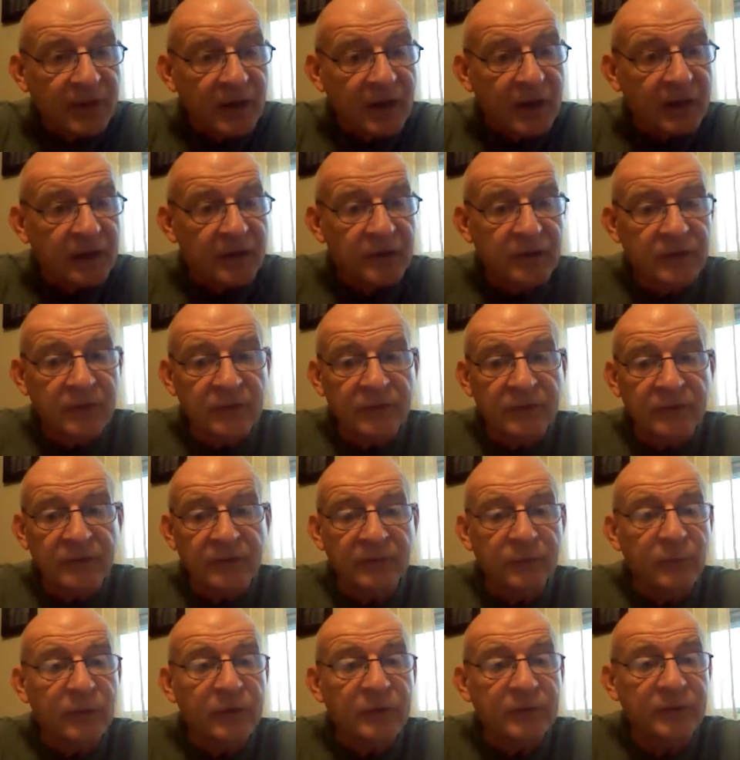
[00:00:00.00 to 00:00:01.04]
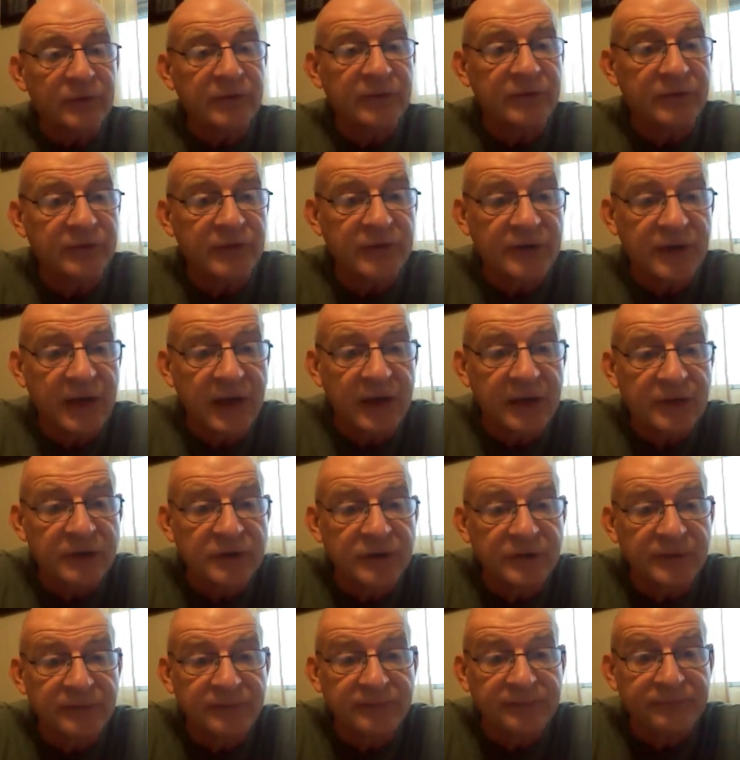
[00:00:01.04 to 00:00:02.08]
It's a wonderful
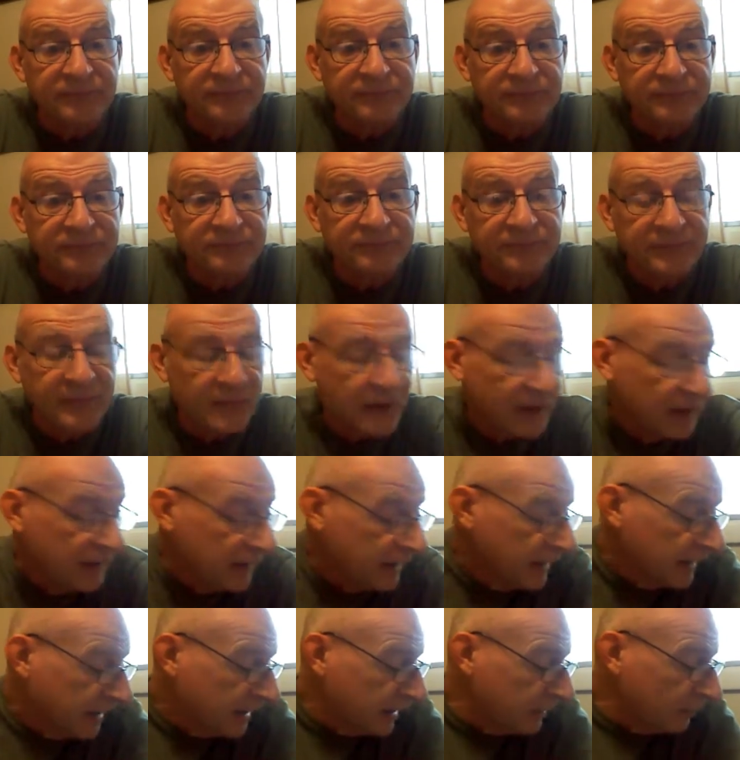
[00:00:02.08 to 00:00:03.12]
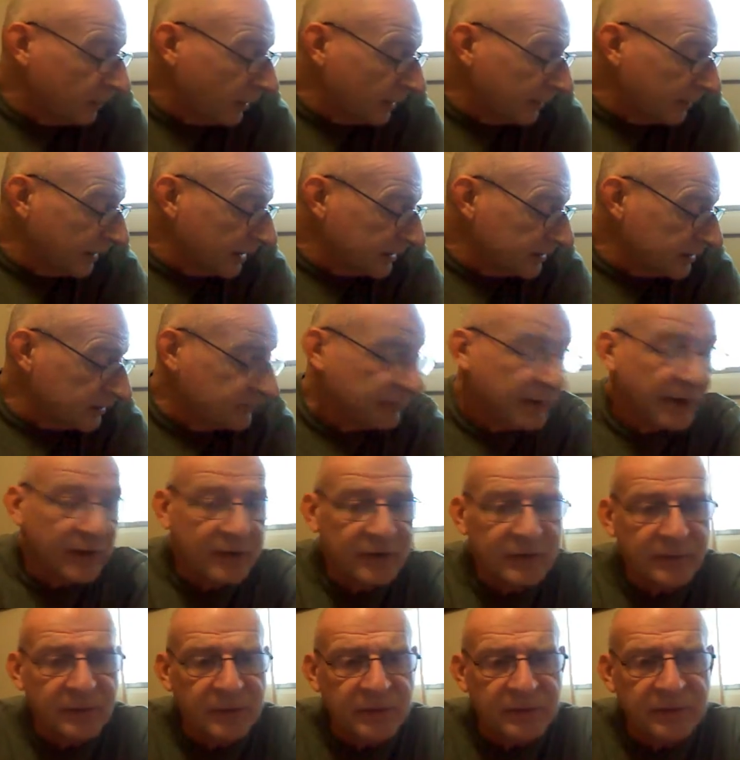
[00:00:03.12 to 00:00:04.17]
sophistication. What makes it
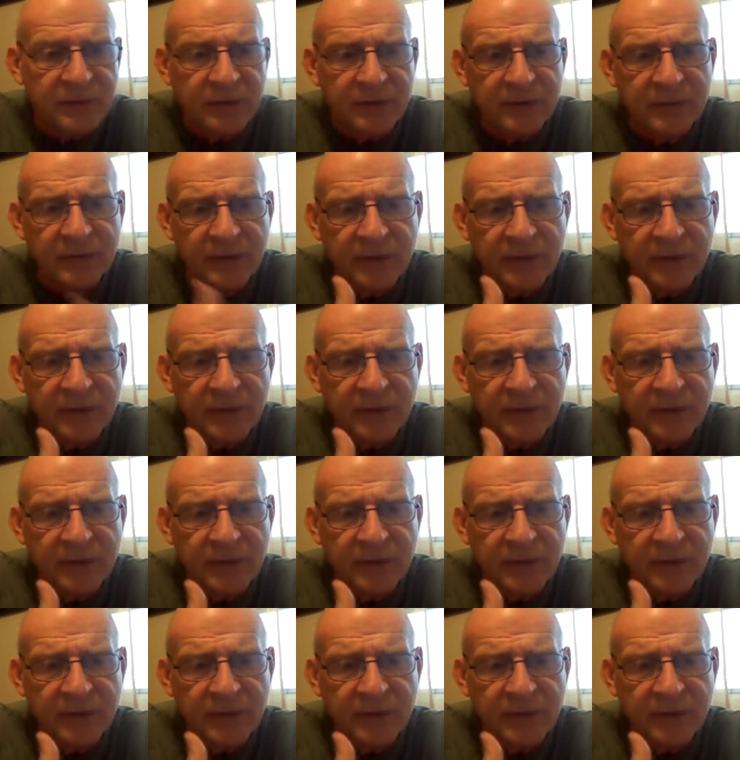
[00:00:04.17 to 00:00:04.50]
possible,